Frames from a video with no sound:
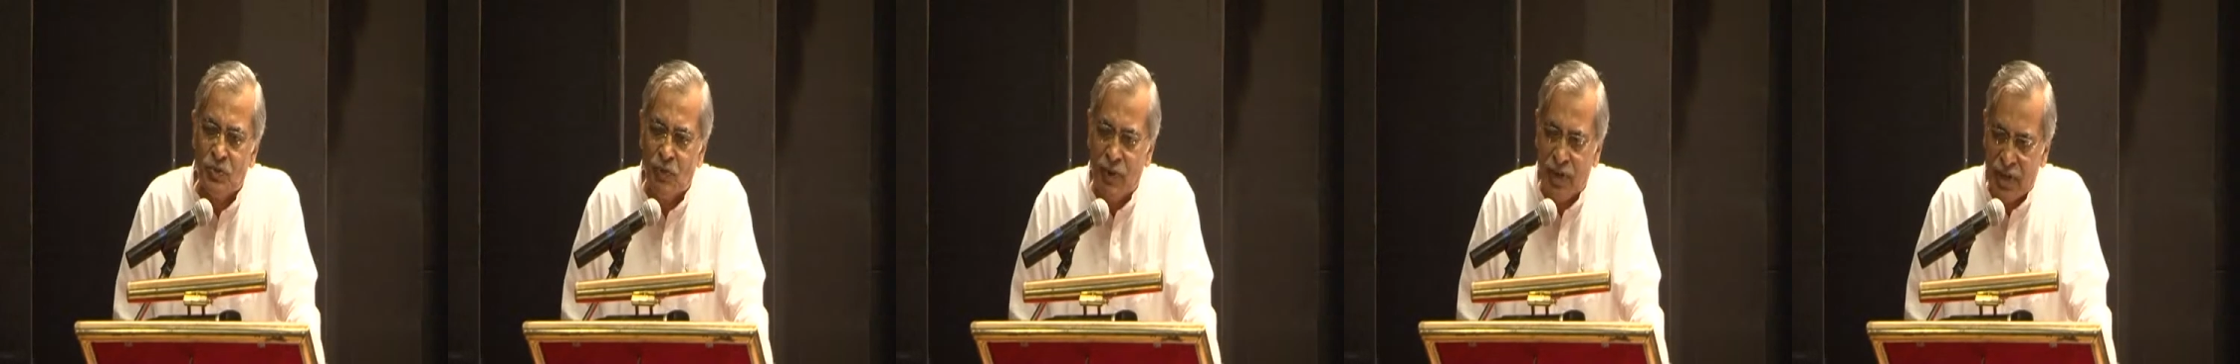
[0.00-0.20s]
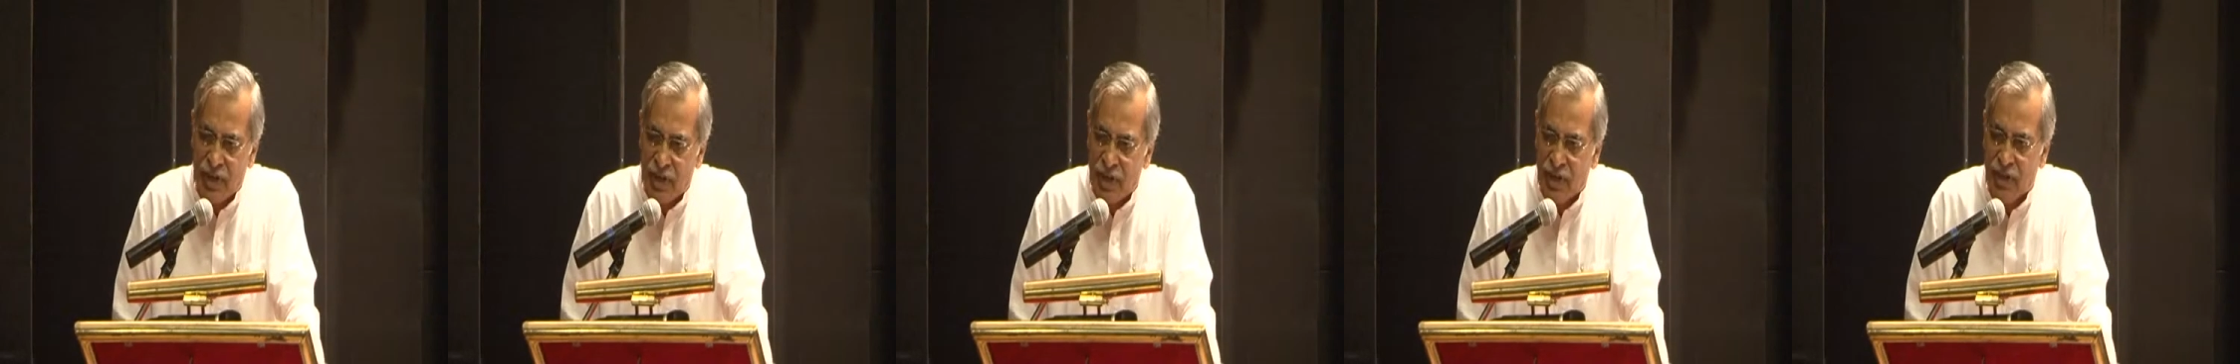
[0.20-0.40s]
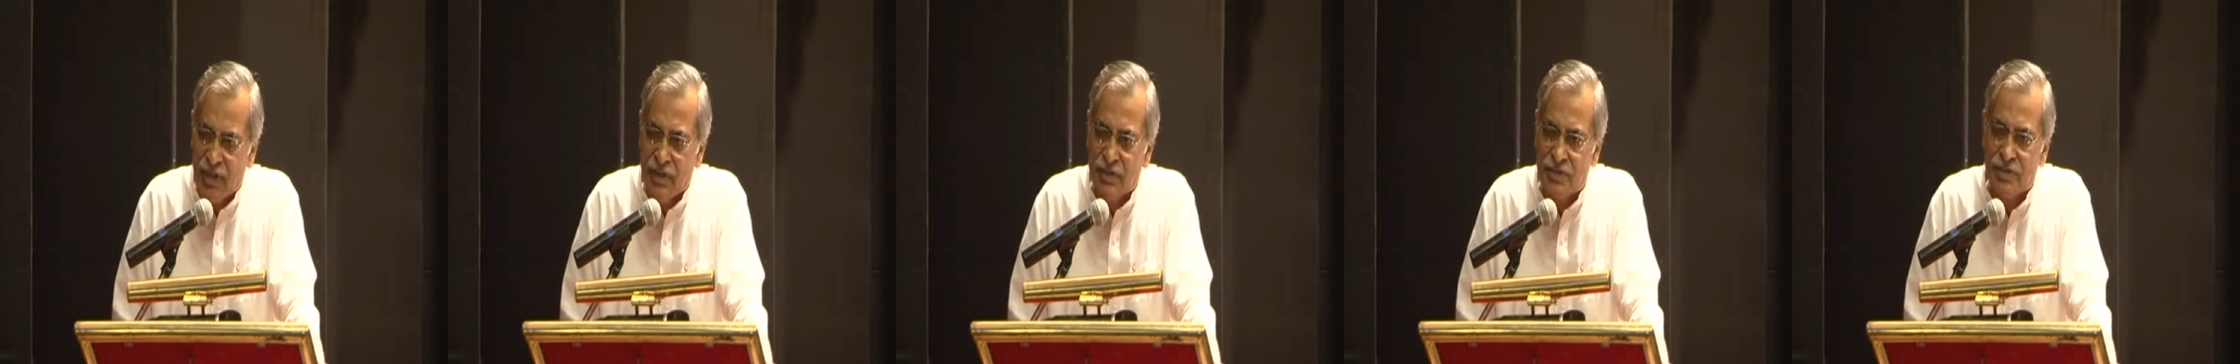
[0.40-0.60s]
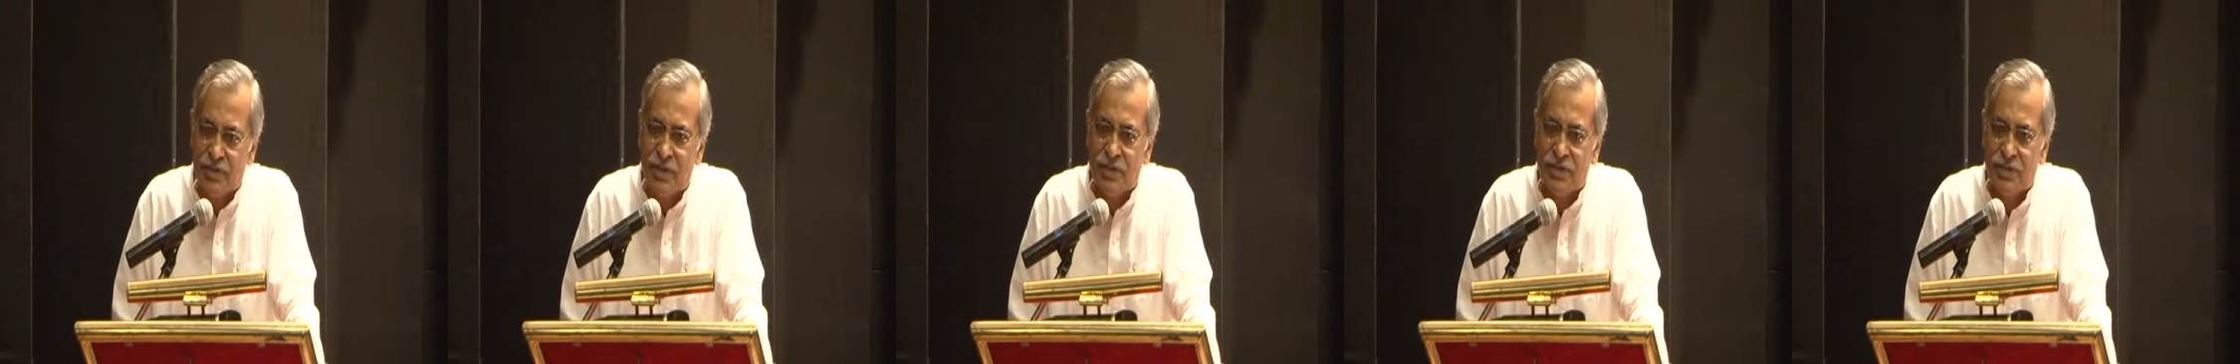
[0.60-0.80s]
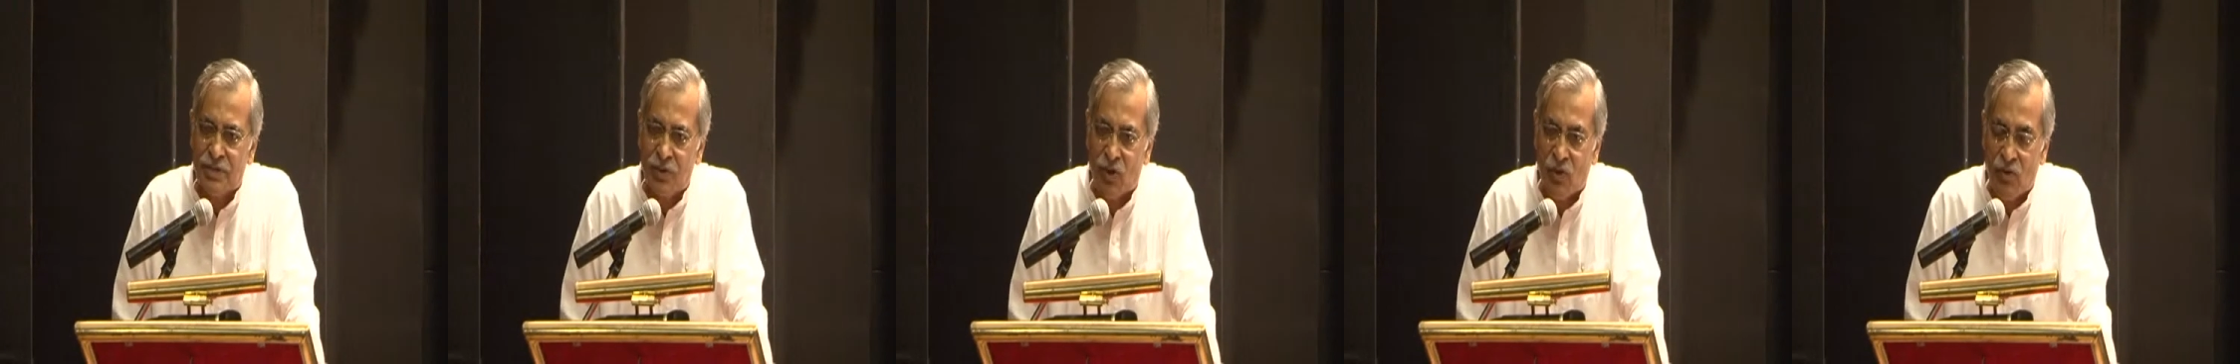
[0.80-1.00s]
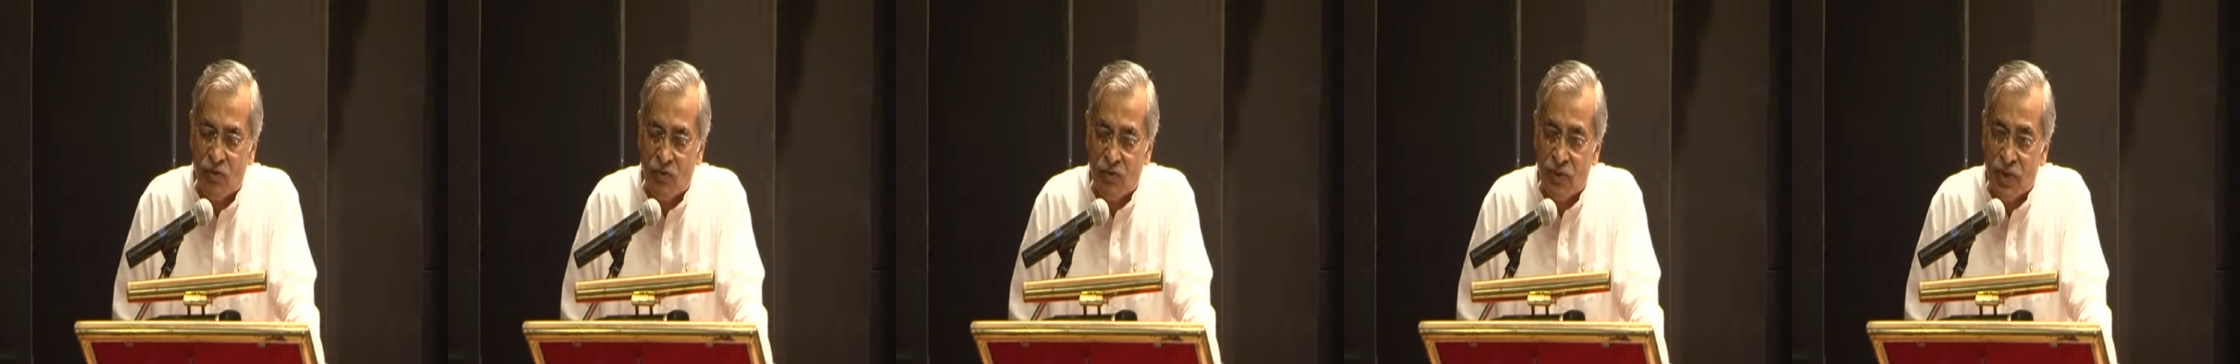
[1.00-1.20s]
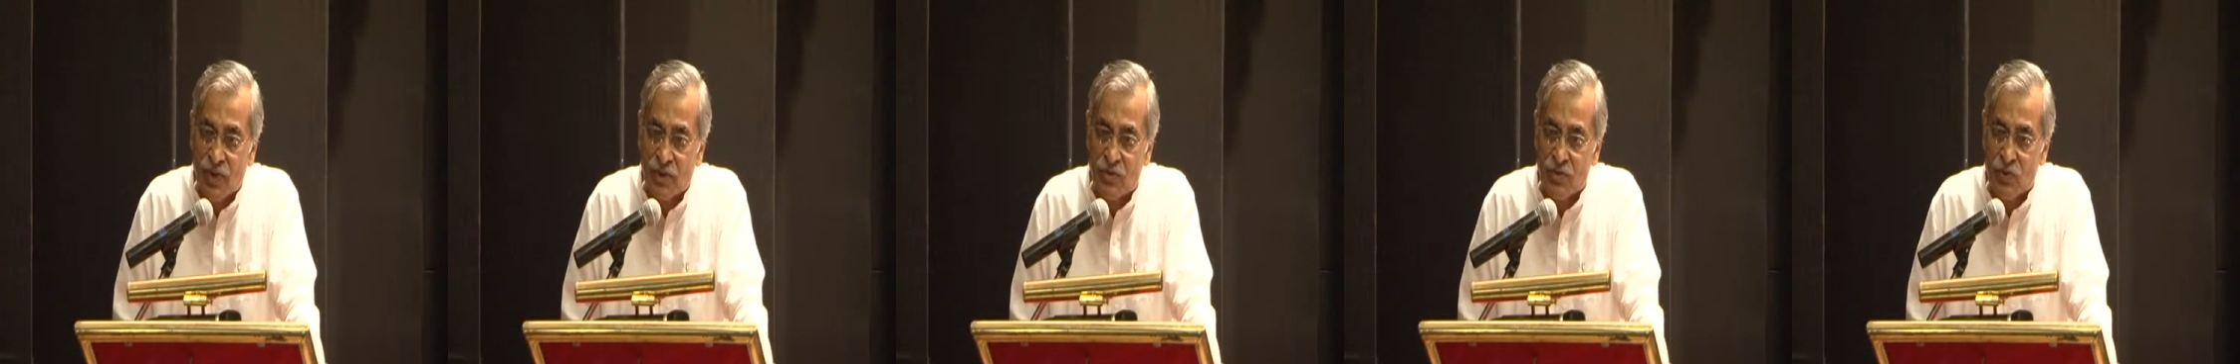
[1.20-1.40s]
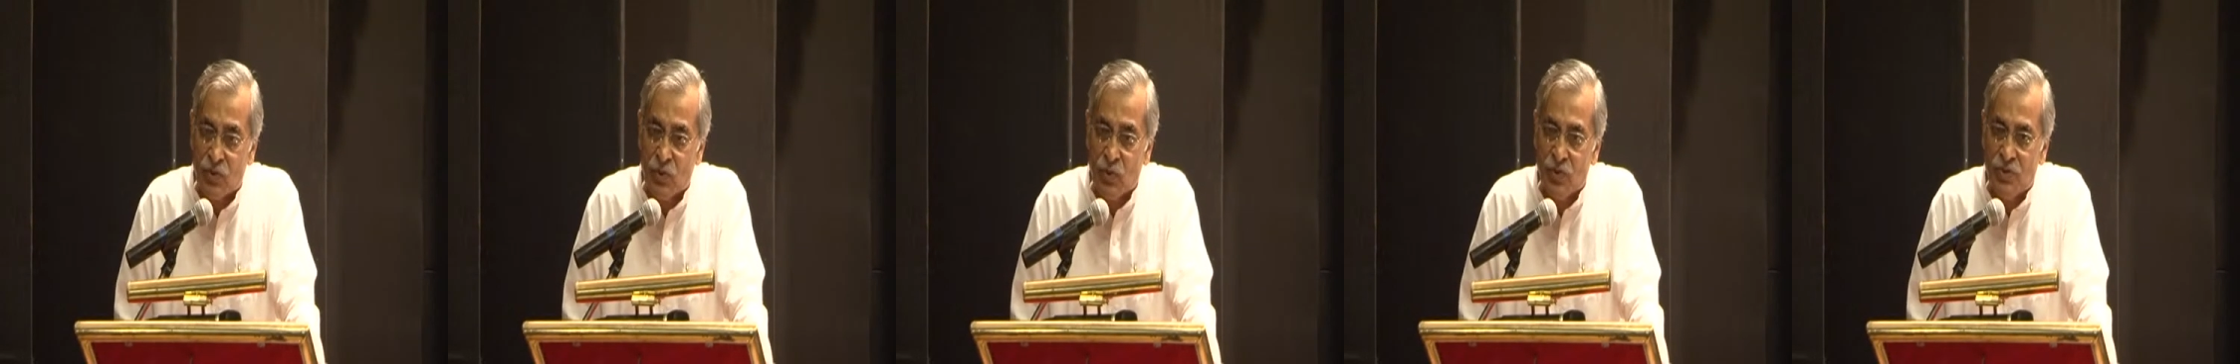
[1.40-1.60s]
working in such
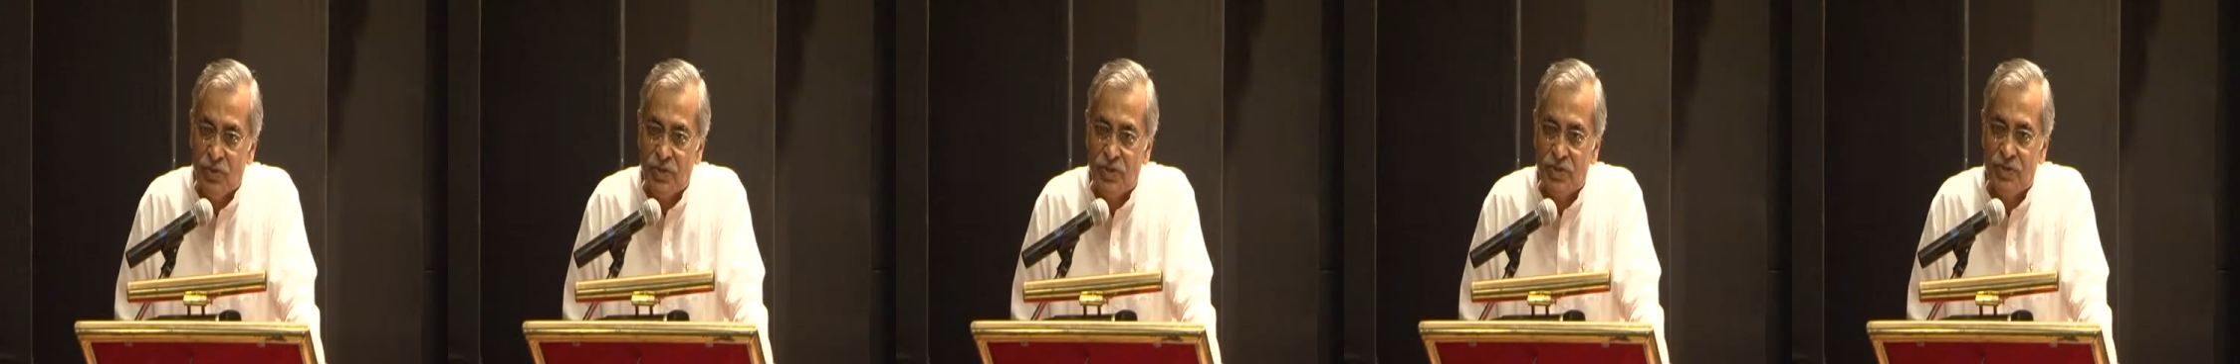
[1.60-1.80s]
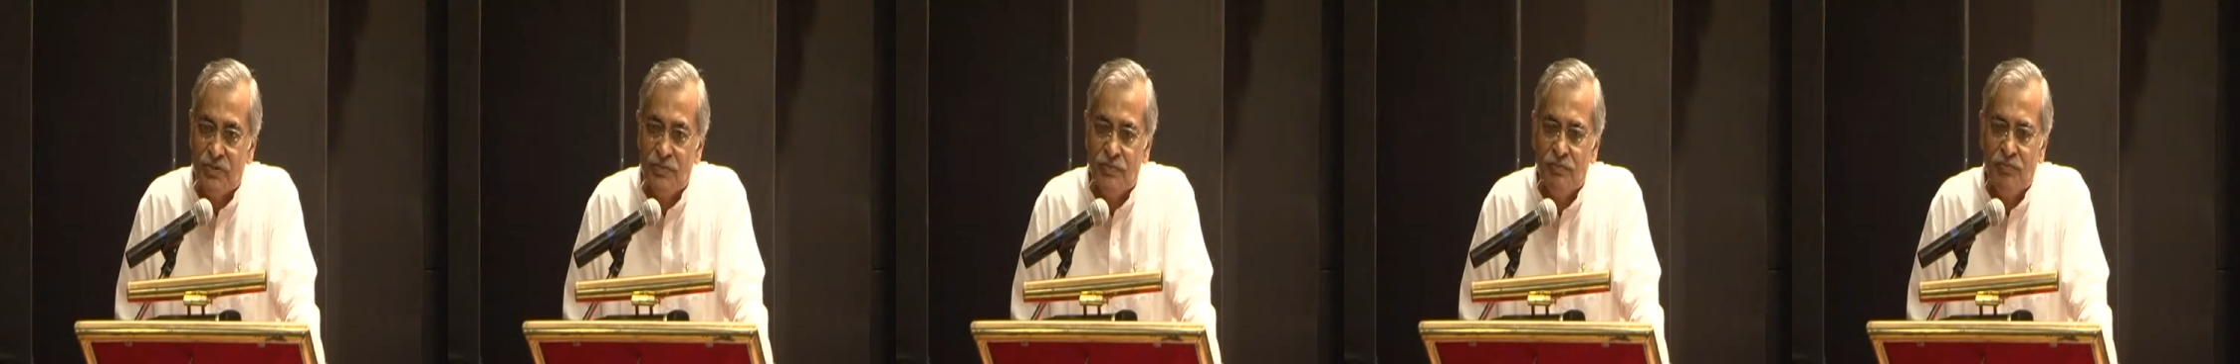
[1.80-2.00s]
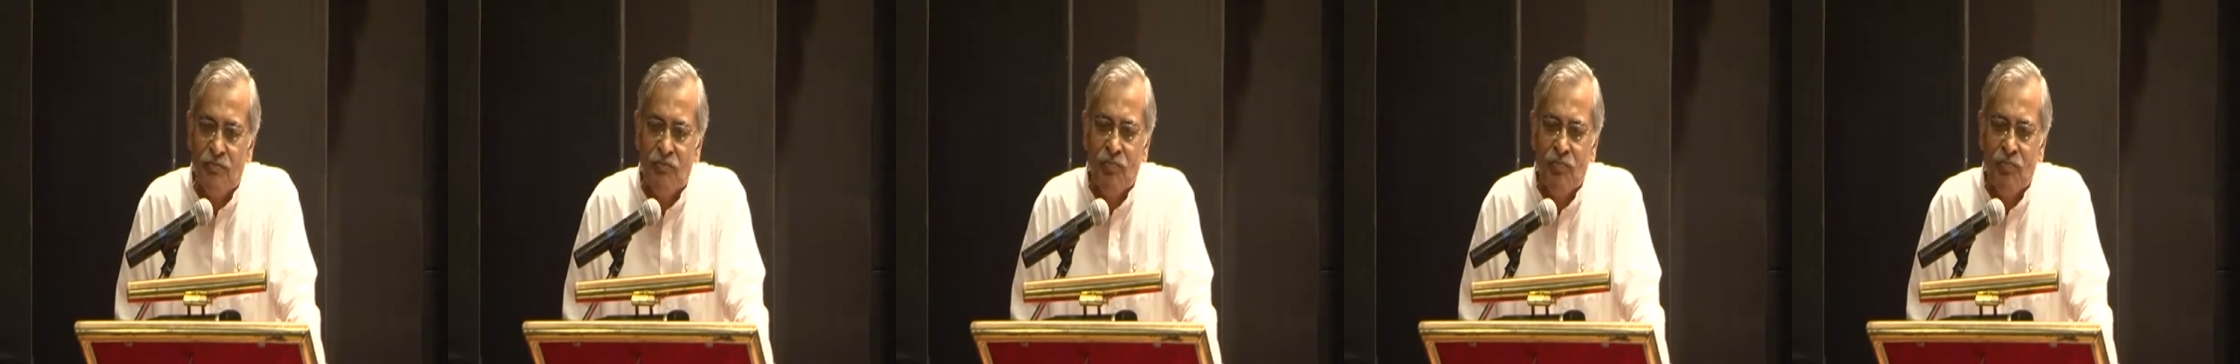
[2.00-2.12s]
conflict zones?